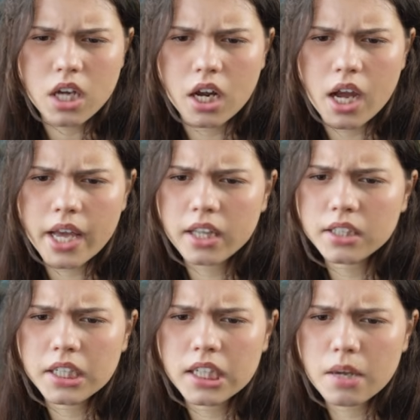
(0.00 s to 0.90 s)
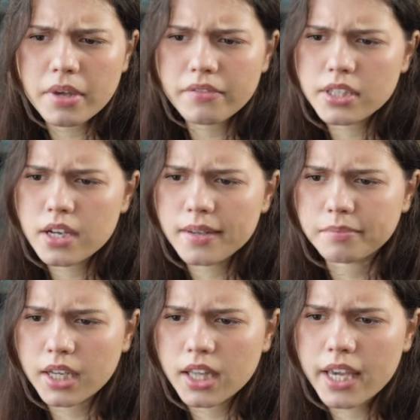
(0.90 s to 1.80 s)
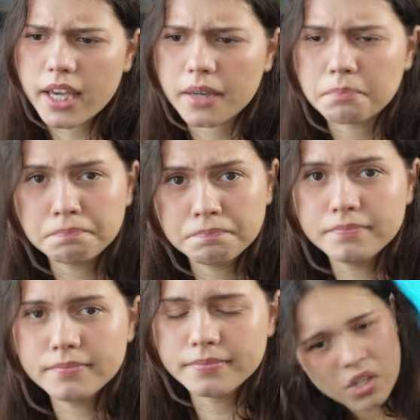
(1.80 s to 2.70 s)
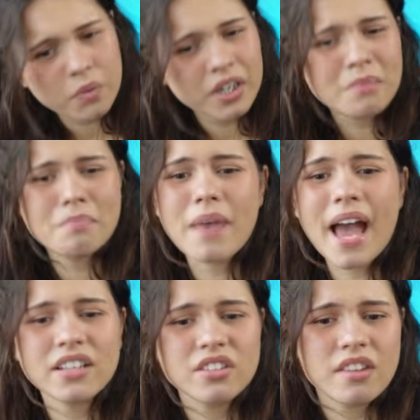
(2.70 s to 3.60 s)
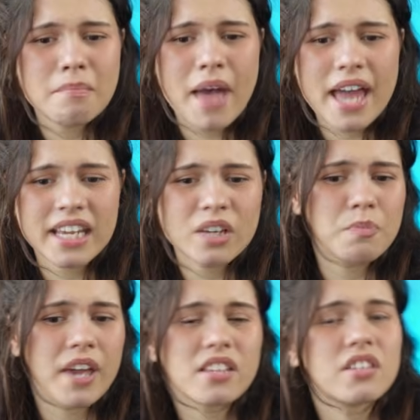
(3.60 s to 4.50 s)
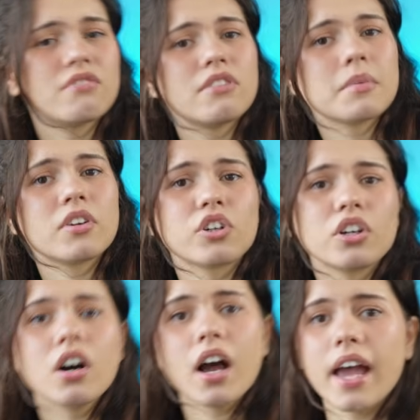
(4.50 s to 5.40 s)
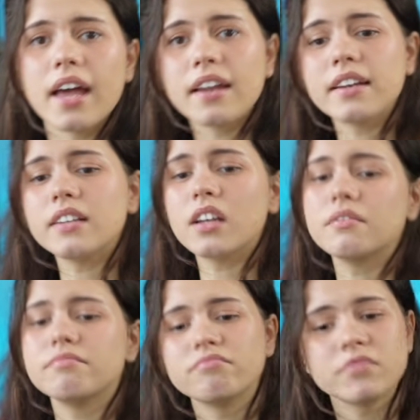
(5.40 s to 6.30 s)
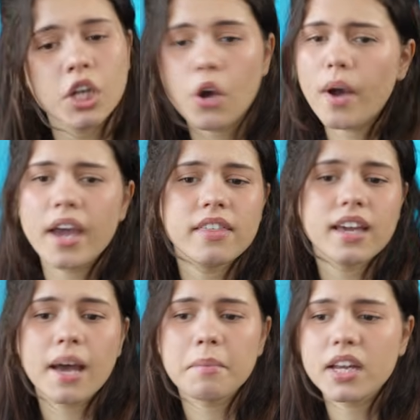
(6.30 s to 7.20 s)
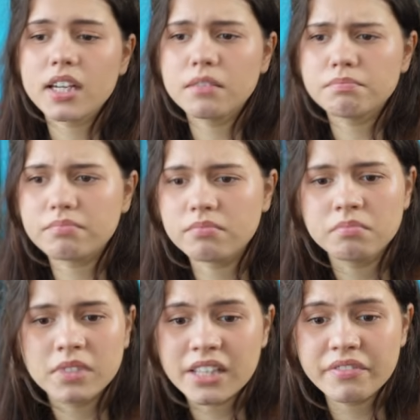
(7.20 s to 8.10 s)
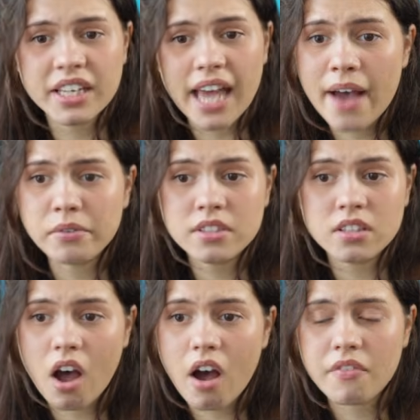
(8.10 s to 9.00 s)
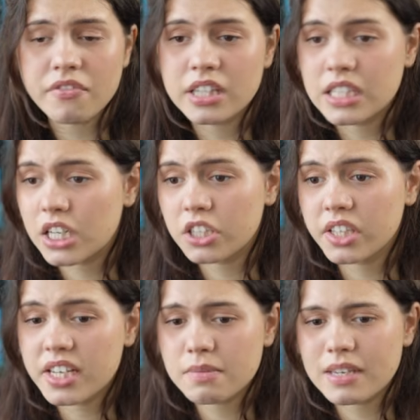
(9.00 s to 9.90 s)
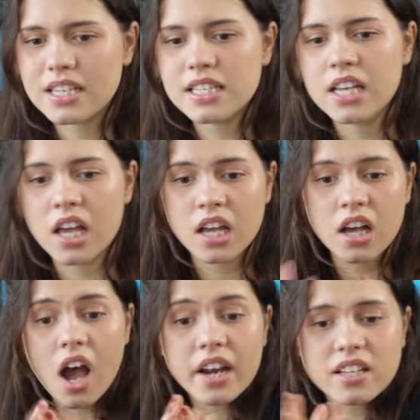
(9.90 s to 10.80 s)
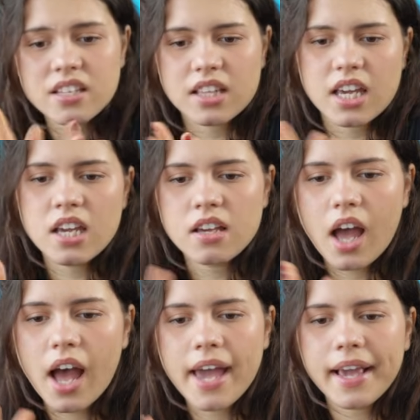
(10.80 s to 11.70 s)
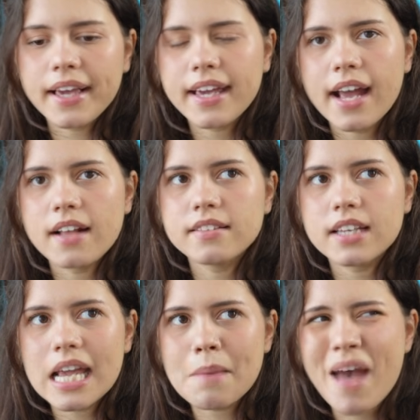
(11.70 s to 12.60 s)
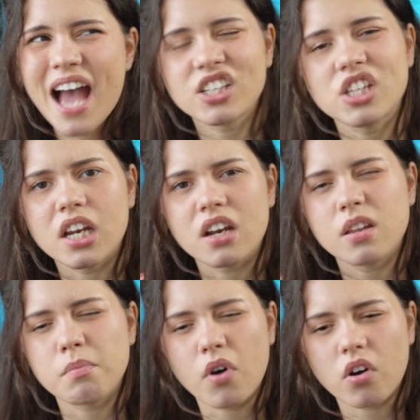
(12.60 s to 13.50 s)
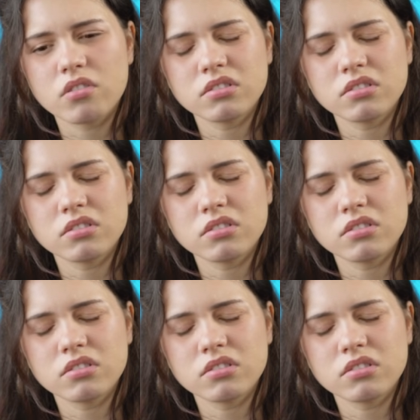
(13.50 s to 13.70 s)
not? I'll eat it up every time. I like it. So we're back to the manic pixie dream girl, and no, I think I'm gonna leave it out of the tier list because honestly, I can't imagine the book.